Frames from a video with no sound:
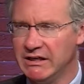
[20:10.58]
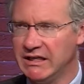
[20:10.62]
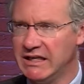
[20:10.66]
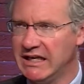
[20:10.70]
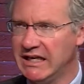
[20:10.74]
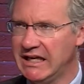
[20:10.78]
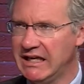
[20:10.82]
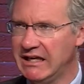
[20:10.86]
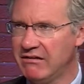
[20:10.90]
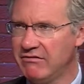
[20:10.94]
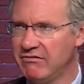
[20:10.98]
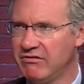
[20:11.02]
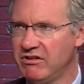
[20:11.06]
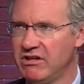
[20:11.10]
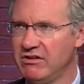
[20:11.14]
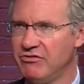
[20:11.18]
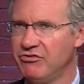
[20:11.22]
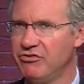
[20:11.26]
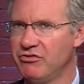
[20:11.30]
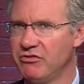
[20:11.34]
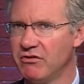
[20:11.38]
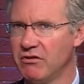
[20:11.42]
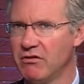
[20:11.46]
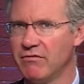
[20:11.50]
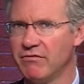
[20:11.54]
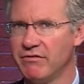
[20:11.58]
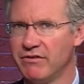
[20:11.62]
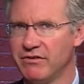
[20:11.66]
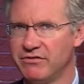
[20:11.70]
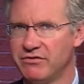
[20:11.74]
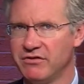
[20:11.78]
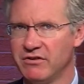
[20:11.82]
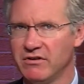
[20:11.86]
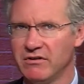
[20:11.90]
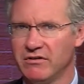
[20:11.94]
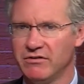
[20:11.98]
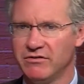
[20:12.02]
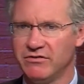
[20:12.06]
need of these
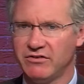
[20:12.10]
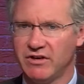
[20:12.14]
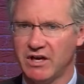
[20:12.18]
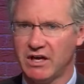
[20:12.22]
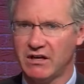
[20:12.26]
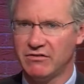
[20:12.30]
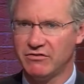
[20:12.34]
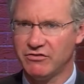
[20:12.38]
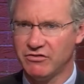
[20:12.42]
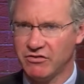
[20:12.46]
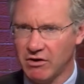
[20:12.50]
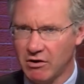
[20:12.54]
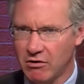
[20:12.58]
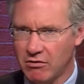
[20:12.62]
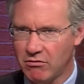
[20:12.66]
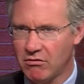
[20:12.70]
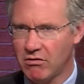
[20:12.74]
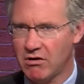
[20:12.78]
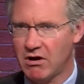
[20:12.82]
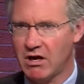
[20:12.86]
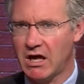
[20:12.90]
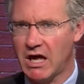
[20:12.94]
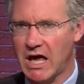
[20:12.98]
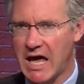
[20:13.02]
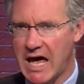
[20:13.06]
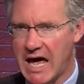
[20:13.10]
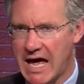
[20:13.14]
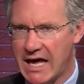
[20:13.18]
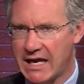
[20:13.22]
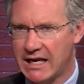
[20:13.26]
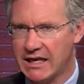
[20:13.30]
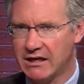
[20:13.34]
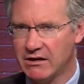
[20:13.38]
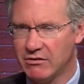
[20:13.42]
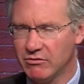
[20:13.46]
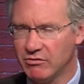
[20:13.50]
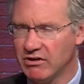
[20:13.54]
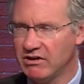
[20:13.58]
services, and so
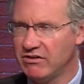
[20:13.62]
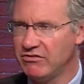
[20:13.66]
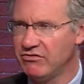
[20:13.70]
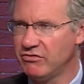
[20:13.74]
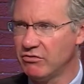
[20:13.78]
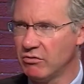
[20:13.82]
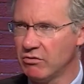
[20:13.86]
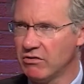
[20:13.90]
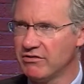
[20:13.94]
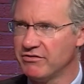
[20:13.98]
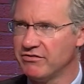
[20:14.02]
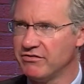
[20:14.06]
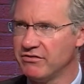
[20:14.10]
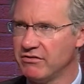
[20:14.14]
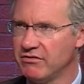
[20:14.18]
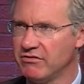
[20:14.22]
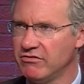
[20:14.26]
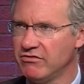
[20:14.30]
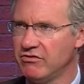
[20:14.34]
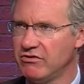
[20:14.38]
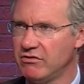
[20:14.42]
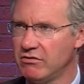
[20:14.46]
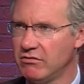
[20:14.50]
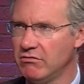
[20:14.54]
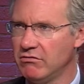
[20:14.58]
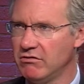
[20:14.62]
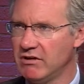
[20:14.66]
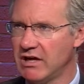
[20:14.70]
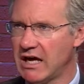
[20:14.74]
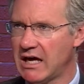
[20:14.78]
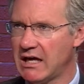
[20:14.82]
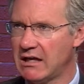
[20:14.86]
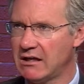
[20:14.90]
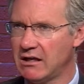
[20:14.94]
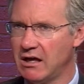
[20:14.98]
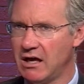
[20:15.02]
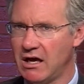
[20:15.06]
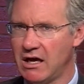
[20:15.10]
adding resources to
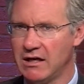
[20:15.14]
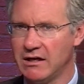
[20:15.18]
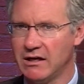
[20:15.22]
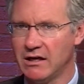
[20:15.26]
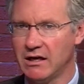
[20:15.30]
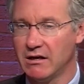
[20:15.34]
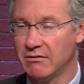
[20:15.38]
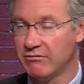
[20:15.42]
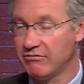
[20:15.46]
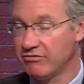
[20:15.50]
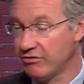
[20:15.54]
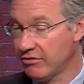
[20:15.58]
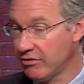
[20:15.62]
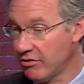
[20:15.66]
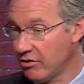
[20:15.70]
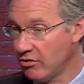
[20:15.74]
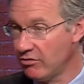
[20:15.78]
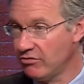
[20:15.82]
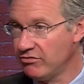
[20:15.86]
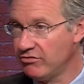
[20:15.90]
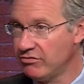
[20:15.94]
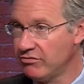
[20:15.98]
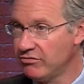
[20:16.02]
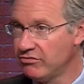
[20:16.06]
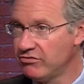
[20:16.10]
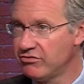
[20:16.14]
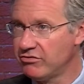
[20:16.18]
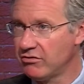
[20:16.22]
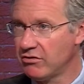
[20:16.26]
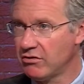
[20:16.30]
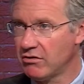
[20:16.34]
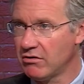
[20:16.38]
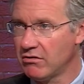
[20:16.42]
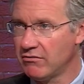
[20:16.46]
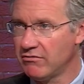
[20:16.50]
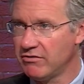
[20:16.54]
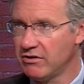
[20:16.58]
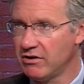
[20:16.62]
that line item for those who
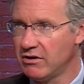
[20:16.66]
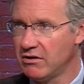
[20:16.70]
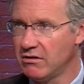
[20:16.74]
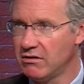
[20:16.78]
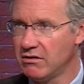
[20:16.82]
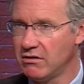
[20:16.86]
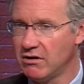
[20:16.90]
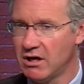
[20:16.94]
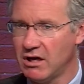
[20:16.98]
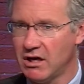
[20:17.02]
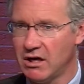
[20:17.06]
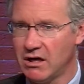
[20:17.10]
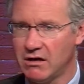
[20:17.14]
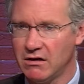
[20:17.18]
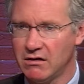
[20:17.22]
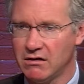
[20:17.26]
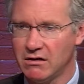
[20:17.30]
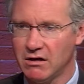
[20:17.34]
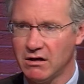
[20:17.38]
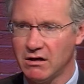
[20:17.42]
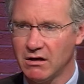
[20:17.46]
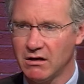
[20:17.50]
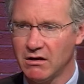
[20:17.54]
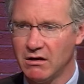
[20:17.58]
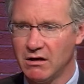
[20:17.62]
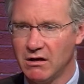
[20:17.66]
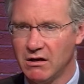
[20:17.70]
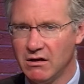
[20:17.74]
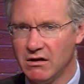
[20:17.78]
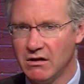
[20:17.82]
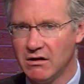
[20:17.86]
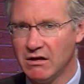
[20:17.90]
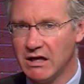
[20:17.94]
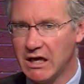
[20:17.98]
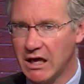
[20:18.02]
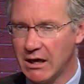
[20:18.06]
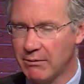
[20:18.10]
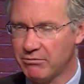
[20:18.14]
served and
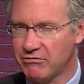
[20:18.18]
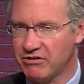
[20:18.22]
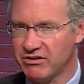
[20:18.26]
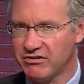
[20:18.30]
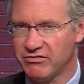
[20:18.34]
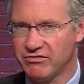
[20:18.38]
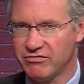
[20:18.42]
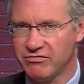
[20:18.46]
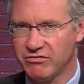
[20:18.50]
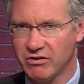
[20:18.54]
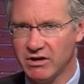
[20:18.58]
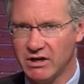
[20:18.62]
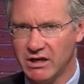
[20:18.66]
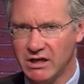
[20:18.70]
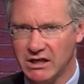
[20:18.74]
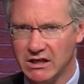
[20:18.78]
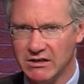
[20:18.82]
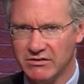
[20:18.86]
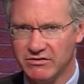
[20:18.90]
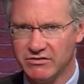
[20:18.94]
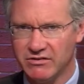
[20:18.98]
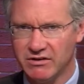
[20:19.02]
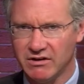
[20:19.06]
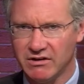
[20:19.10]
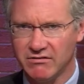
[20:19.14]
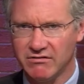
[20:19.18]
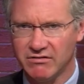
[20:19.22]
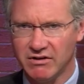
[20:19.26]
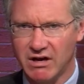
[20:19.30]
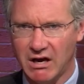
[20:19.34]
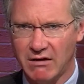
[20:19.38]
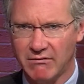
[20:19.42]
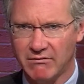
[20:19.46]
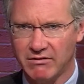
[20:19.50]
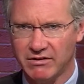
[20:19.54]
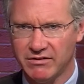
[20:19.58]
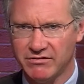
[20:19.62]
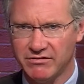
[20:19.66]
kept us free is
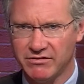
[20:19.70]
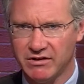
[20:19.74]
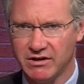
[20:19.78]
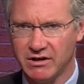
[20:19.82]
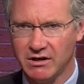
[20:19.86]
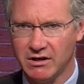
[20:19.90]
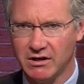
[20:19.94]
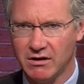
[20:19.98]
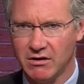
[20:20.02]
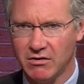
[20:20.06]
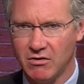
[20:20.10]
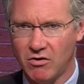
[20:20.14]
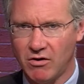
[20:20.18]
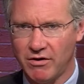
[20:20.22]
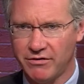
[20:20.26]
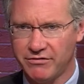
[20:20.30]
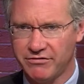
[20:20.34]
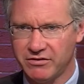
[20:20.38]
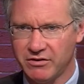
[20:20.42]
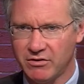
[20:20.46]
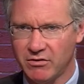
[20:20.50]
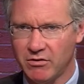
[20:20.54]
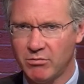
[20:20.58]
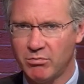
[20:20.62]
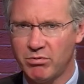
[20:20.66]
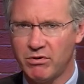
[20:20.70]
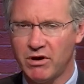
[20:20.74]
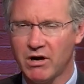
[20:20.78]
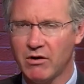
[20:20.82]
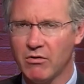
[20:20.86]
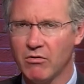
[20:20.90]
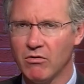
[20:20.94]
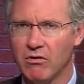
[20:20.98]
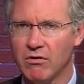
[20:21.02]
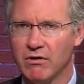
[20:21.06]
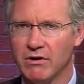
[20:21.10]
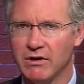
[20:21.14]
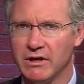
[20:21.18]
obviously also a
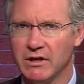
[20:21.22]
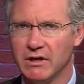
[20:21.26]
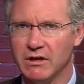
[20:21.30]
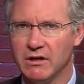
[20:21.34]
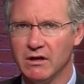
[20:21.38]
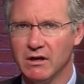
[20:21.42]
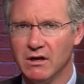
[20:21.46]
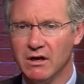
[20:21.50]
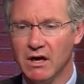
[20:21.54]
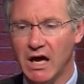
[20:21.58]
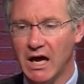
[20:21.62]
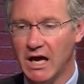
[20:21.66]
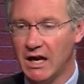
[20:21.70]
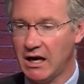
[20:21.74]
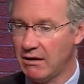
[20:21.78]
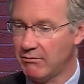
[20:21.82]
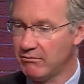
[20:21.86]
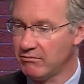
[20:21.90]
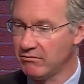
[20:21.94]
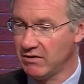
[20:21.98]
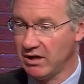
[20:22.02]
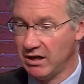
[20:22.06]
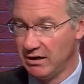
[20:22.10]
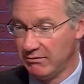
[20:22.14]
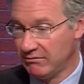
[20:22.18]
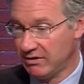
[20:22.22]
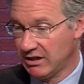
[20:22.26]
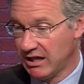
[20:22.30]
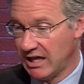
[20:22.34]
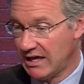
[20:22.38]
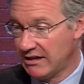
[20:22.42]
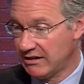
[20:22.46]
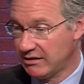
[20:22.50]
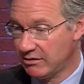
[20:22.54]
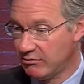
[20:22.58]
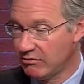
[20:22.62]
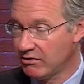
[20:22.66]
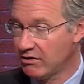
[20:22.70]
priority. And I'm
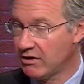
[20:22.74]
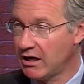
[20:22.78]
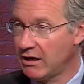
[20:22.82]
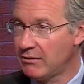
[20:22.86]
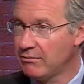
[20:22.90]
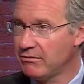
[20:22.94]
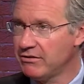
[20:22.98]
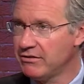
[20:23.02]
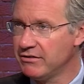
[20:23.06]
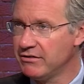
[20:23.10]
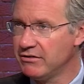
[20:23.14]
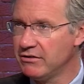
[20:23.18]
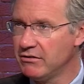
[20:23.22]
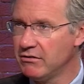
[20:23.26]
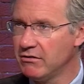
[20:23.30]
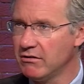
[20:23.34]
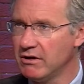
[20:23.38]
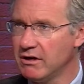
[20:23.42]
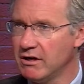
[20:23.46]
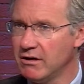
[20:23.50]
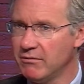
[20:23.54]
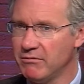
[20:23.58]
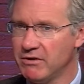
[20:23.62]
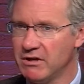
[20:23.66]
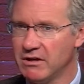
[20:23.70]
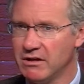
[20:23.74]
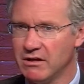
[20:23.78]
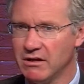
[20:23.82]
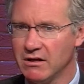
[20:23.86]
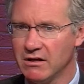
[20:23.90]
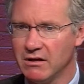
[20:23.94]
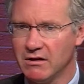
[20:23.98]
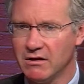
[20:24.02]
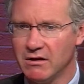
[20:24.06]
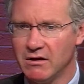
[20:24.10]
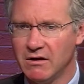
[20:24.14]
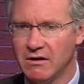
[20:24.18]
glad that we're able to do it. I mean, the